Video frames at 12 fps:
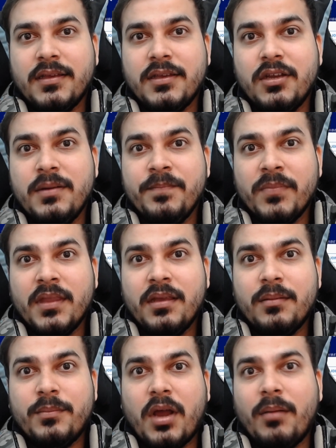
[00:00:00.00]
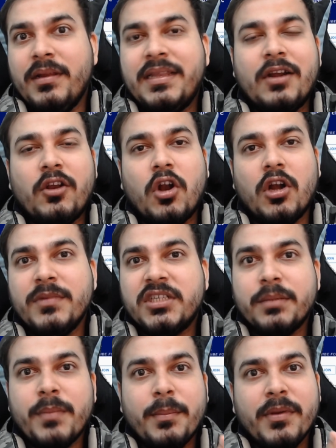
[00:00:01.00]
You know, probably that
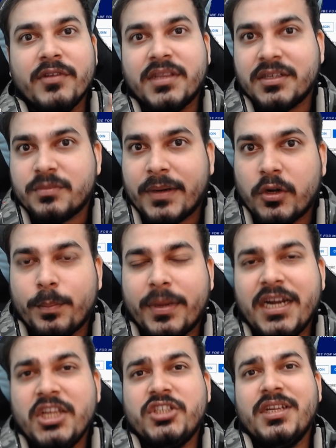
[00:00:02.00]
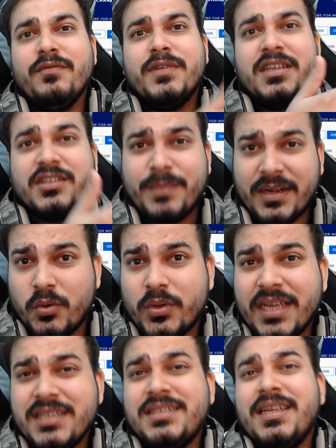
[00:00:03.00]
automation may be with respect to prediction, with respect to
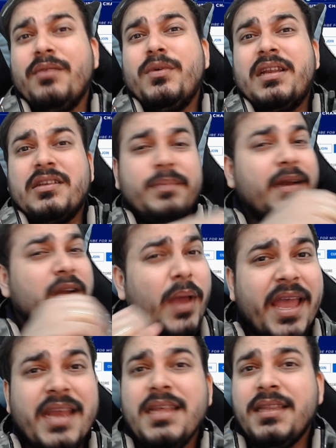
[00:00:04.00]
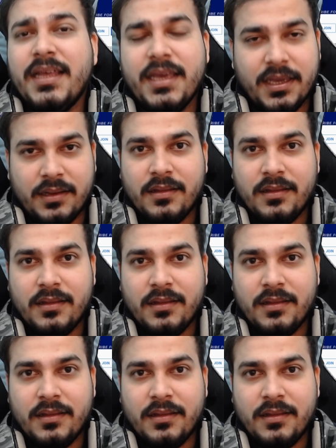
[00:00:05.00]
testing, with respect to anything.